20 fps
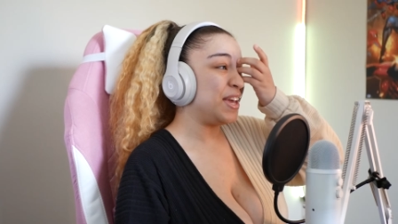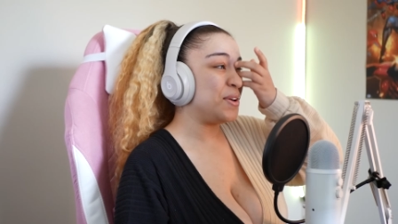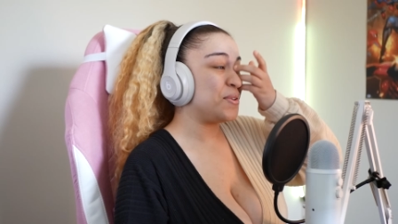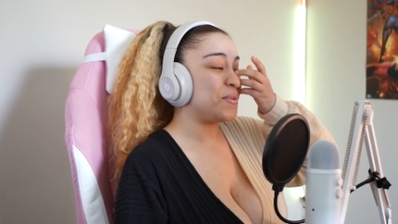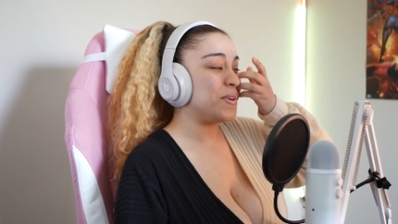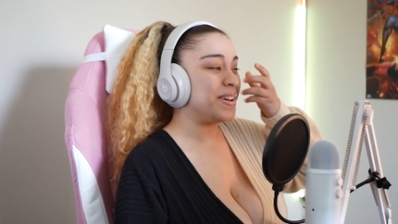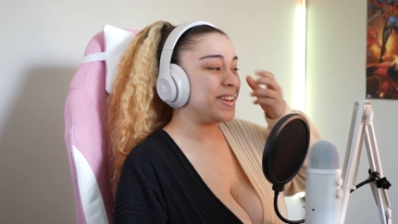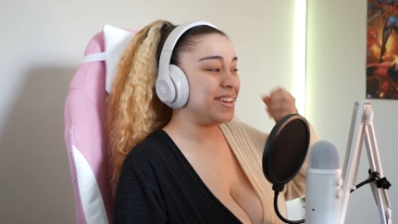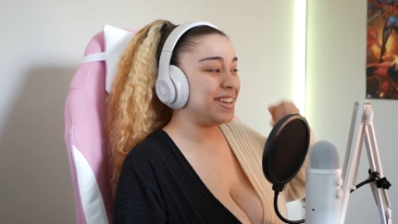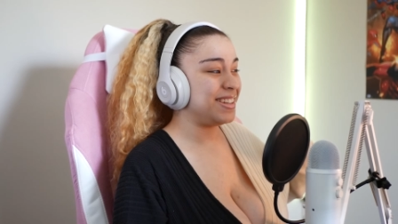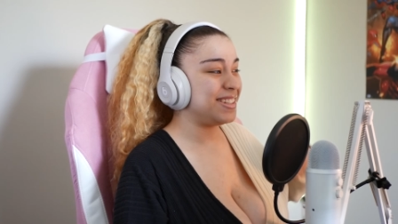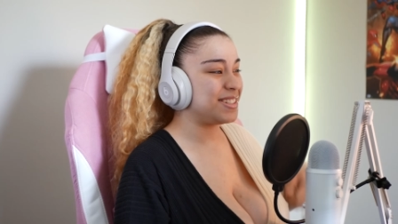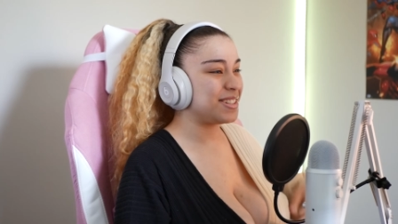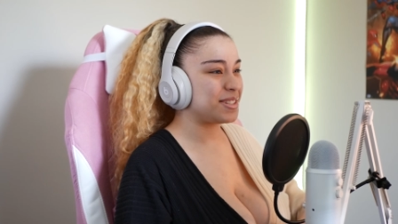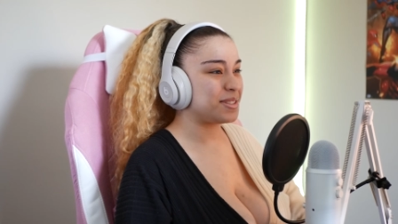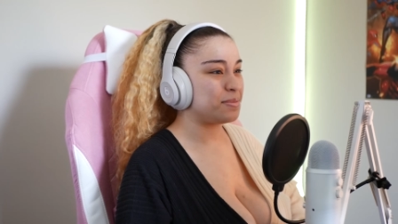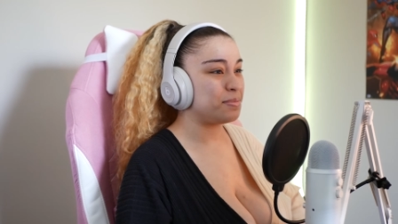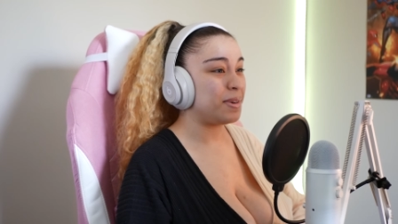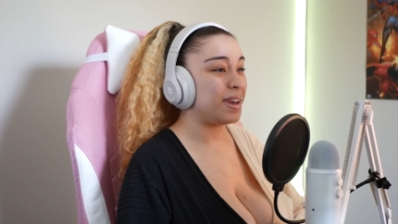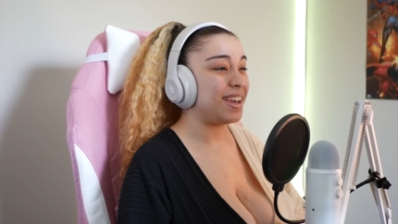he well, he
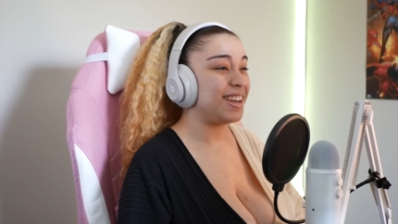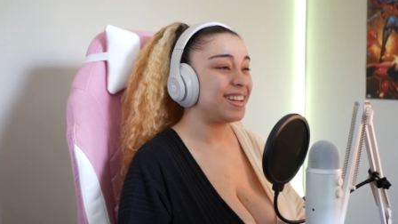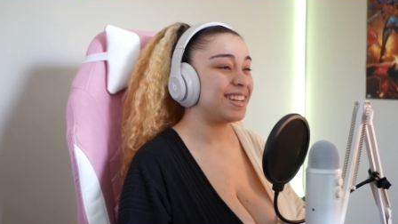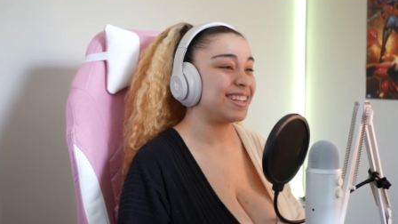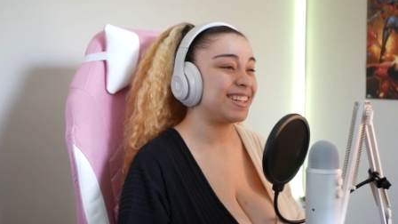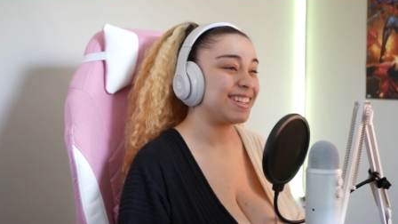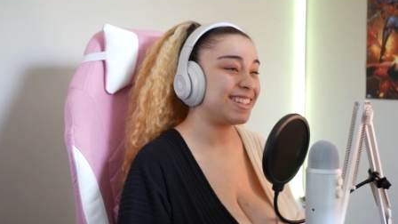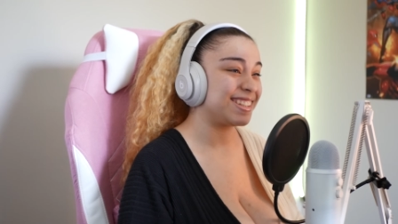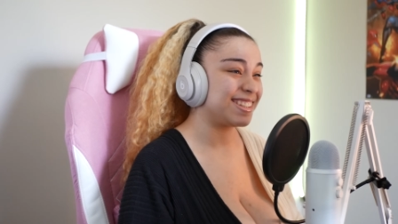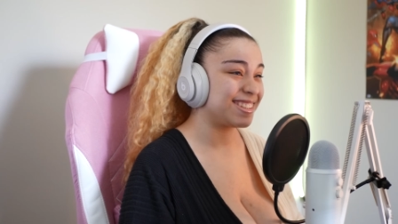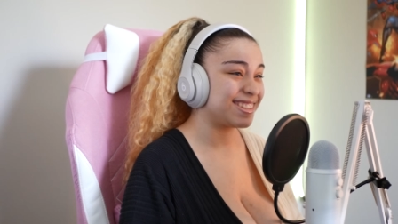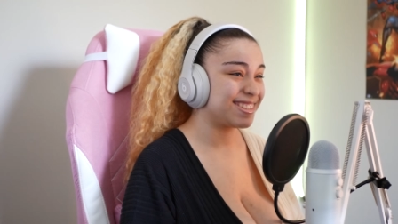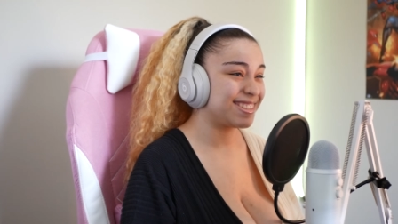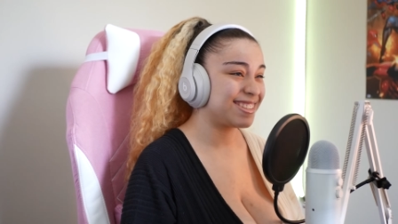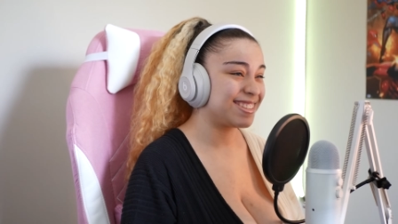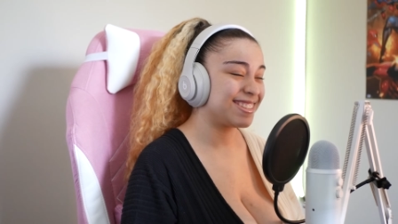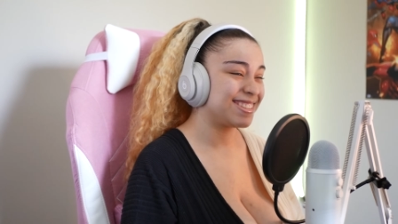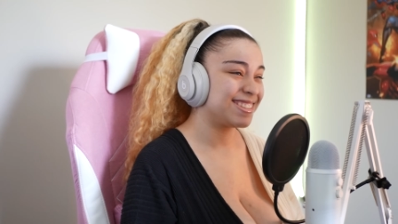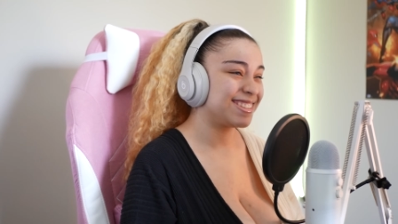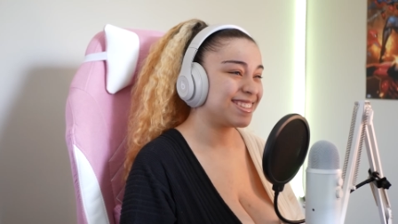just made
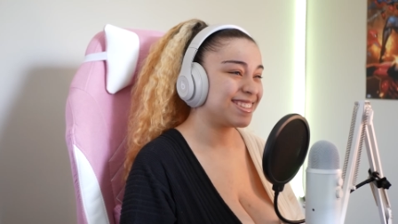his.